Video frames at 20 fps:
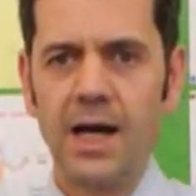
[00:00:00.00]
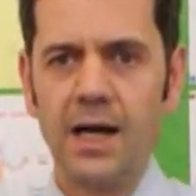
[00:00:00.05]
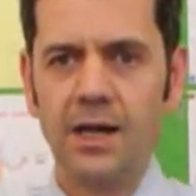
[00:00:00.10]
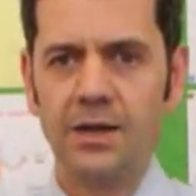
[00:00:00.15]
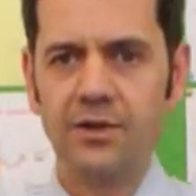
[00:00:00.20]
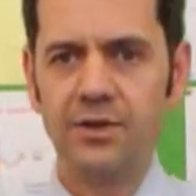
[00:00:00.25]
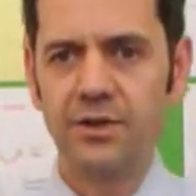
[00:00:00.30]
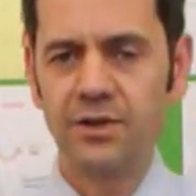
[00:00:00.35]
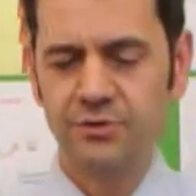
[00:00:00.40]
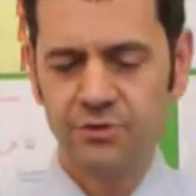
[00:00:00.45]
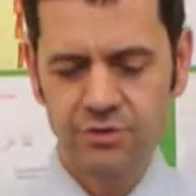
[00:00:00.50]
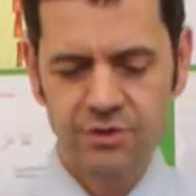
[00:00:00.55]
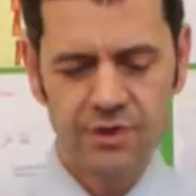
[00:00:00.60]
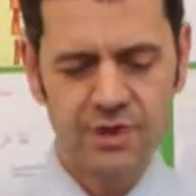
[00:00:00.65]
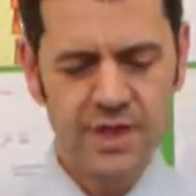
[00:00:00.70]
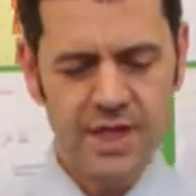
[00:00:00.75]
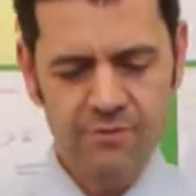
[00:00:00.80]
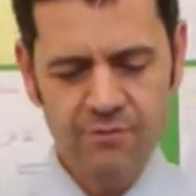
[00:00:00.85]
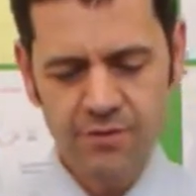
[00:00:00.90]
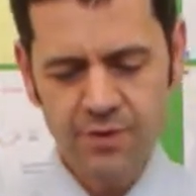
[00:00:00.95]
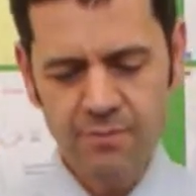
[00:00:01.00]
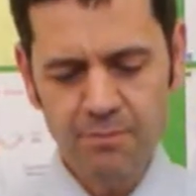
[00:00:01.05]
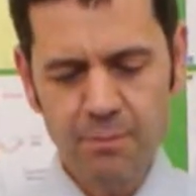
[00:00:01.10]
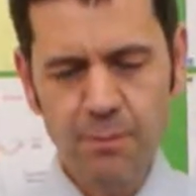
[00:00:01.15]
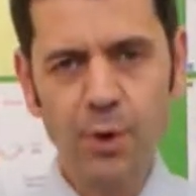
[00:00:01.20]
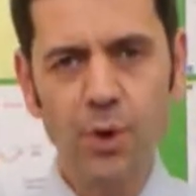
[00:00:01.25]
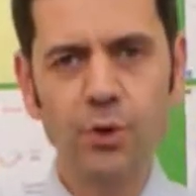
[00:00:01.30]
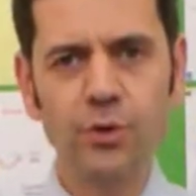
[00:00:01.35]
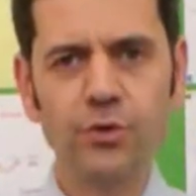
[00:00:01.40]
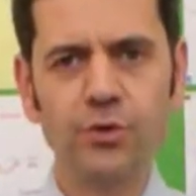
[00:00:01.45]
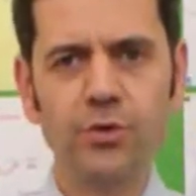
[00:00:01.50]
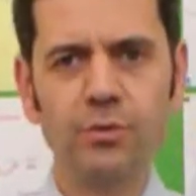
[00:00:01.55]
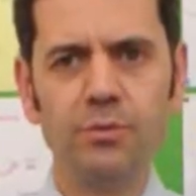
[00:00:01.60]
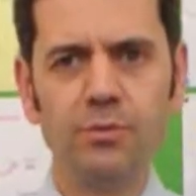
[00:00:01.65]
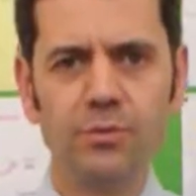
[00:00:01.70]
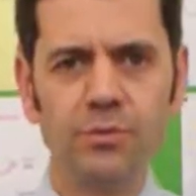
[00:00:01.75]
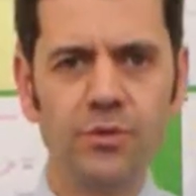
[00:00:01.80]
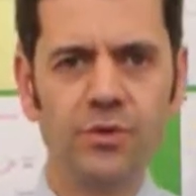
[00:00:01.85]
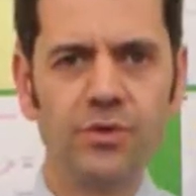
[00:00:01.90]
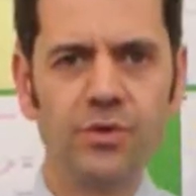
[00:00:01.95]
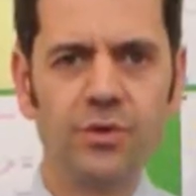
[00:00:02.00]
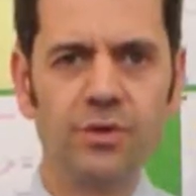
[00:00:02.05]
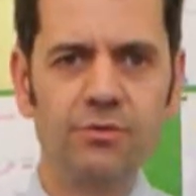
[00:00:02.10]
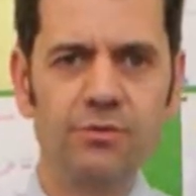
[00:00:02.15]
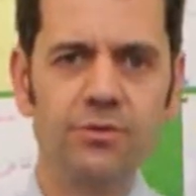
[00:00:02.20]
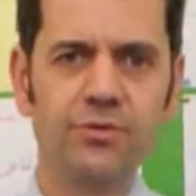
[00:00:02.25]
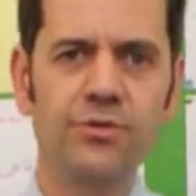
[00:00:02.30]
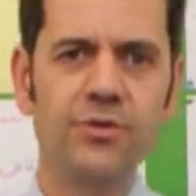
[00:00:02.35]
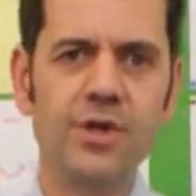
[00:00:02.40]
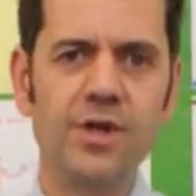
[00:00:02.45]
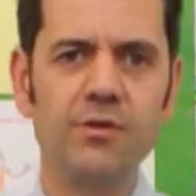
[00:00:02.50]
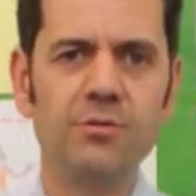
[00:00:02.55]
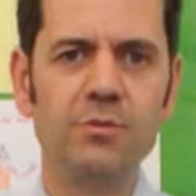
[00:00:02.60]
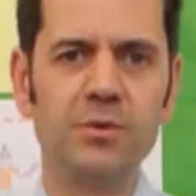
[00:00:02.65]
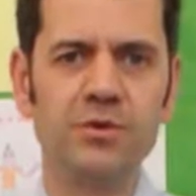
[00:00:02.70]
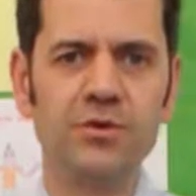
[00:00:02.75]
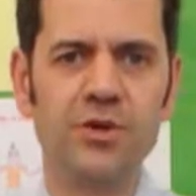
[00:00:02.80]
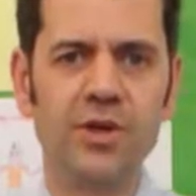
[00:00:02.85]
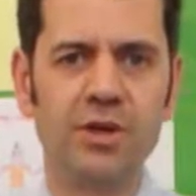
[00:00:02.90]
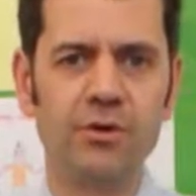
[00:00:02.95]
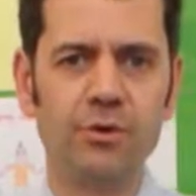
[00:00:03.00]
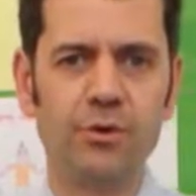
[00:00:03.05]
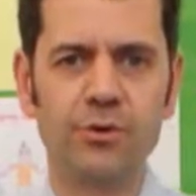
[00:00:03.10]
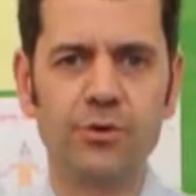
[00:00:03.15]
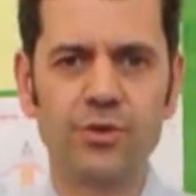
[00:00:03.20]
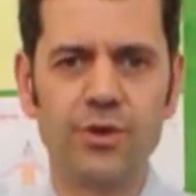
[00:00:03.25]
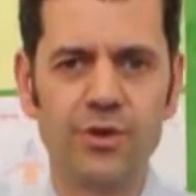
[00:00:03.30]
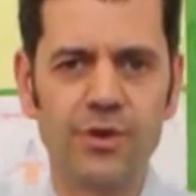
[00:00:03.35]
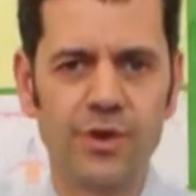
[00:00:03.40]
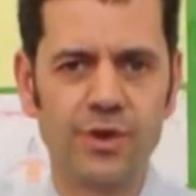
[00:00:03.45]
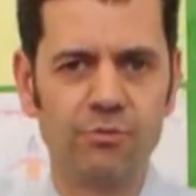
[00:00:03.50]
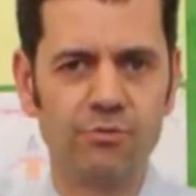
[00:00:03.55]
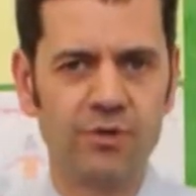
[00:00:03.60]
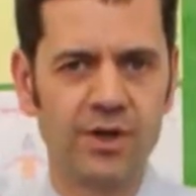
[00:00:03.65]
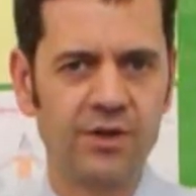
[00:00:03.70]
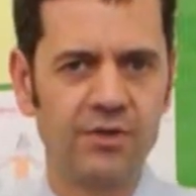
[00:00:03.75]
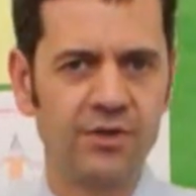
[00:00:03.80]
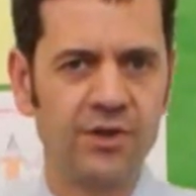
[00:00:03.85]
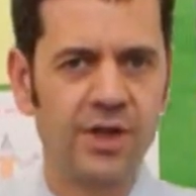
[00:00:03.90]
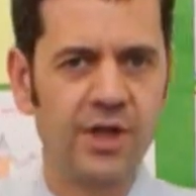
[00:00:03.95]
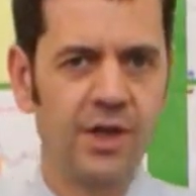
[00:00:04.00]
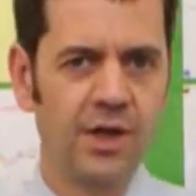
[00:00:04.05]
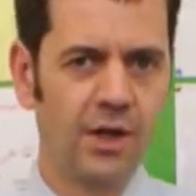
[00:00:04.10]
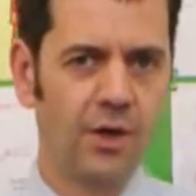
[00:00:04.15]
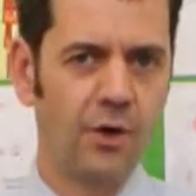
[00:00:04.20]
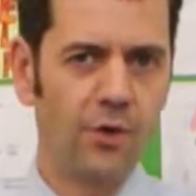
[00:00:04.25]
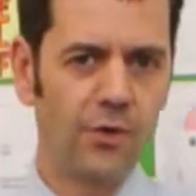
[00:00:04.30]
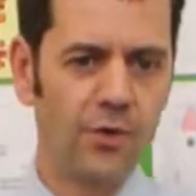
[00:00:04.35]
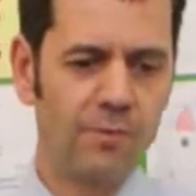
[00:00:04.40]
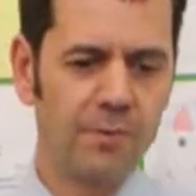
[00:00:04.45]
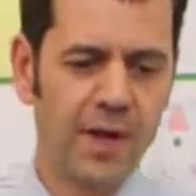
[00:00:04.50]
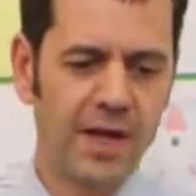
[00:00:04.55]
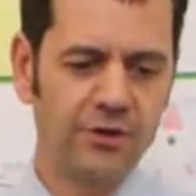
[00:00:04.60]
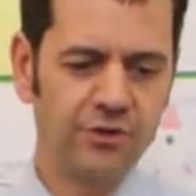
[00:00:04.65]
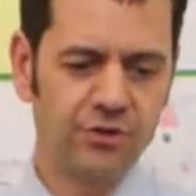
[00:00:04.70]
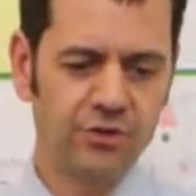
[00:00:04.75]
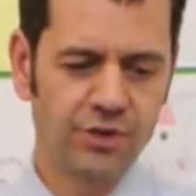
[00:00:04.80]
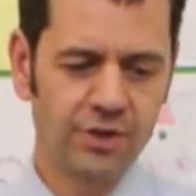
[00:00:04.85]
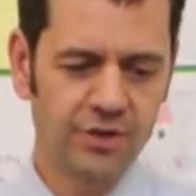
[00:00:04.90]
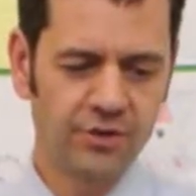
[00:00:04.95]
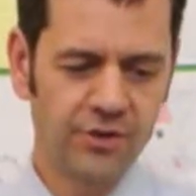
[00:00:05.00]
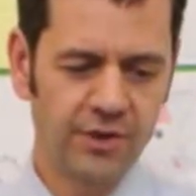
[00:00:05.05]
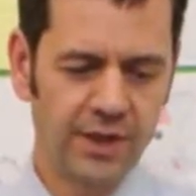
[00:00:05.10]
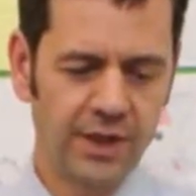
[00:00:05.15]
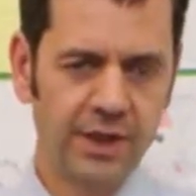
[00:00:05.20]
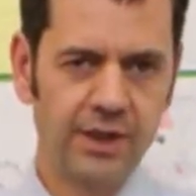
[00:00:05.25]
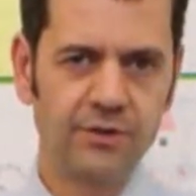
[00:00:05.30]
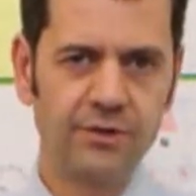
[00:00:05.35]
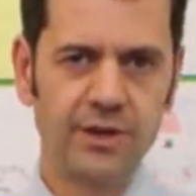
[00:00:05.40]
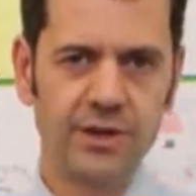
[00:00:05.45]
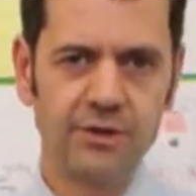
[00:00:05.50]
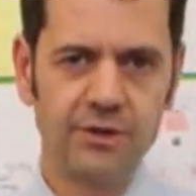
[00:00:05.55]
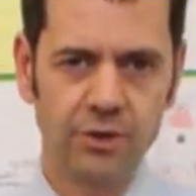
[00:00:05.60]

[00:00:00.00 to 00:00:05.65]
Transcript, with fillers: and leave the bottoms free of material so they can rest on the bench nice and easily.